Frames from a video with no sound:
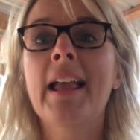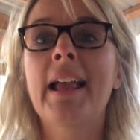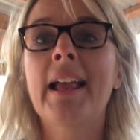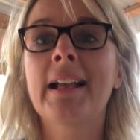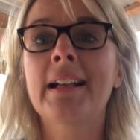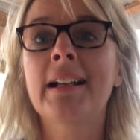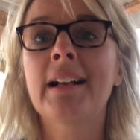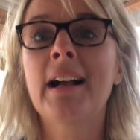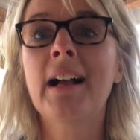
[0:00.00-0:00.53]

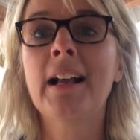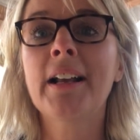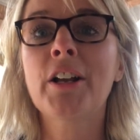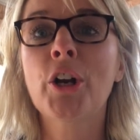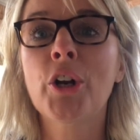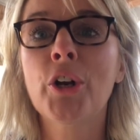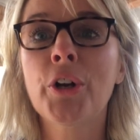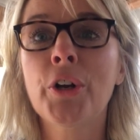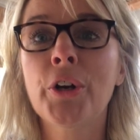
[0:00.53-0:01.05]
And God
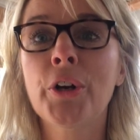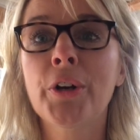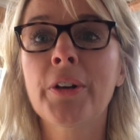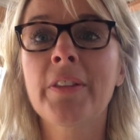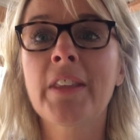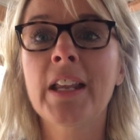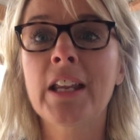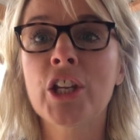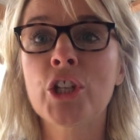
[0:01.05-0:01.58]

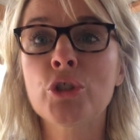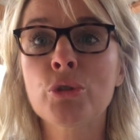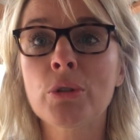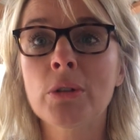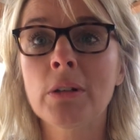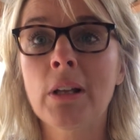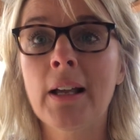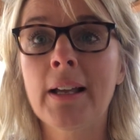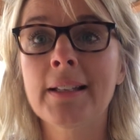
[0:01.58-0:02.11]
heard the
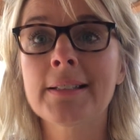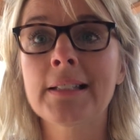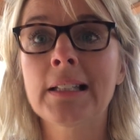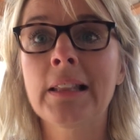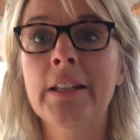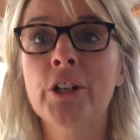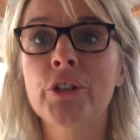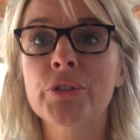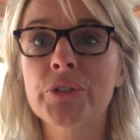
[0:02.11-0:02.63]
Israelites
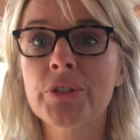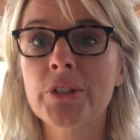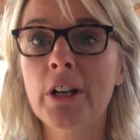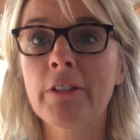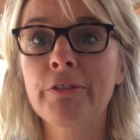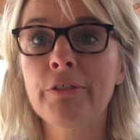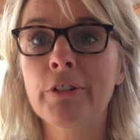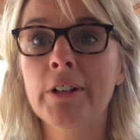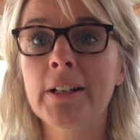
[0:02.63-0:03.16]
in their
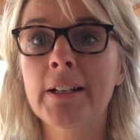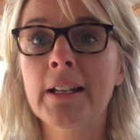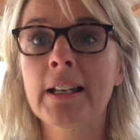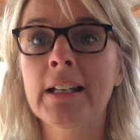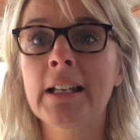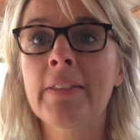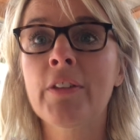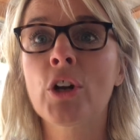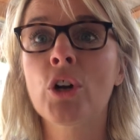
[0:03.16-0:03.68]
suffering
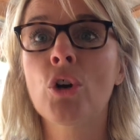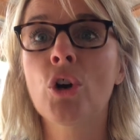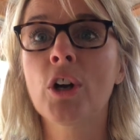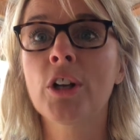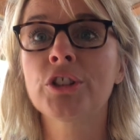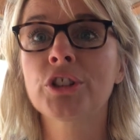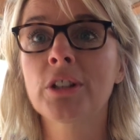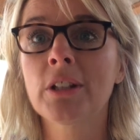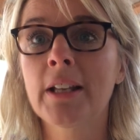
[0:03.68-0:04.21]
and in their
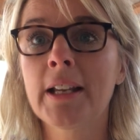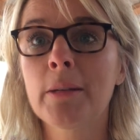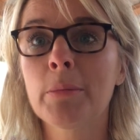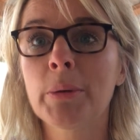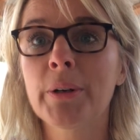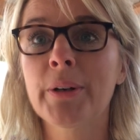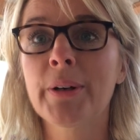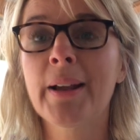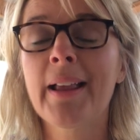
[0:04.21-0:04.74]
harsh
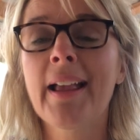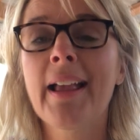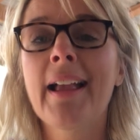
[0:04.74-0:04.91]
labor.